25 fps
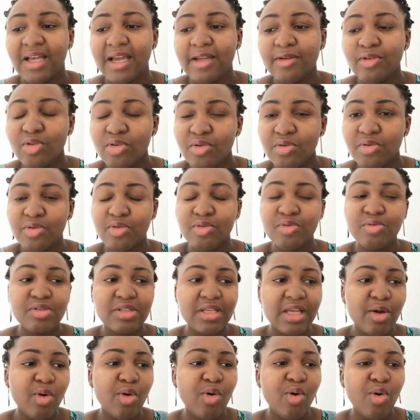I know you
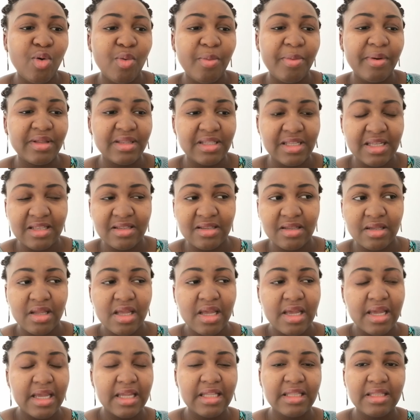say, but
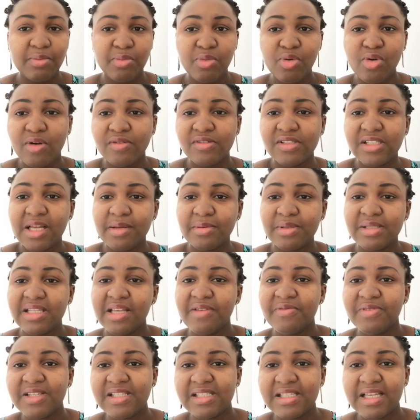in the book of Psalms,
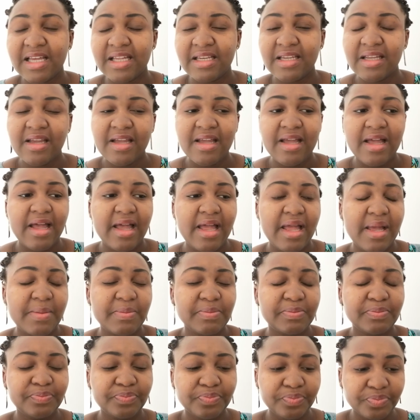David said,
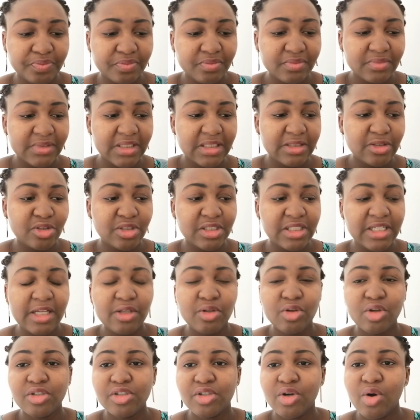to
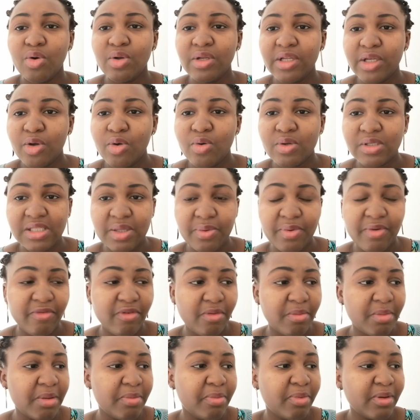take not your Holy Ghost away
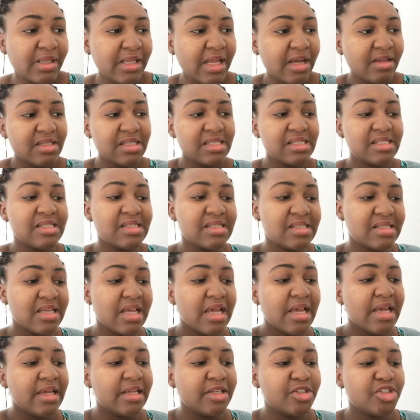from me. But now this is
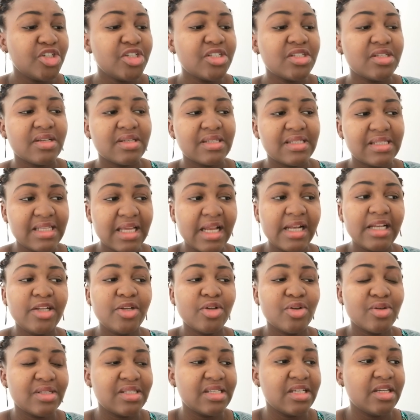Jesus
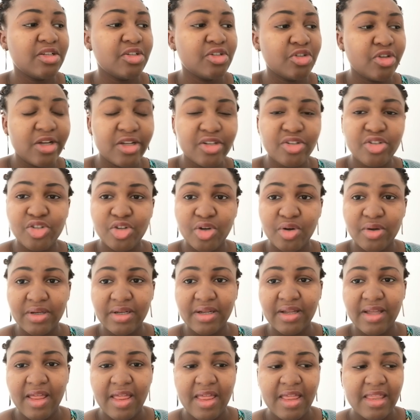telling us in
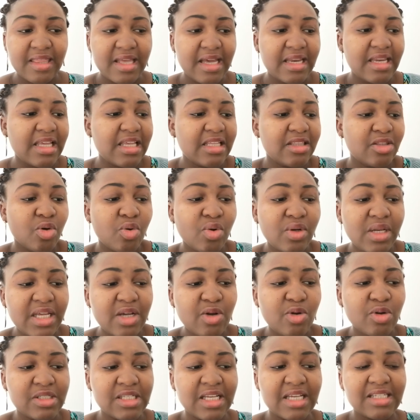John that the
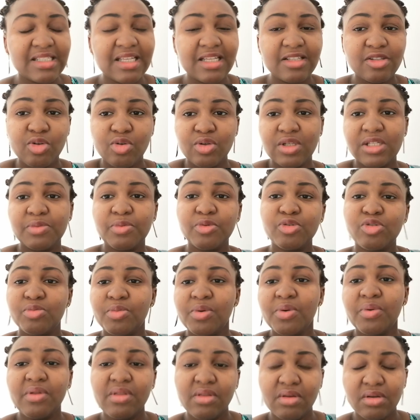Holy Ghost, He has sent the Holy Spirit to
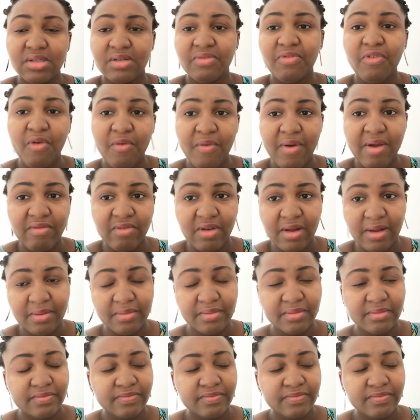be with us forever.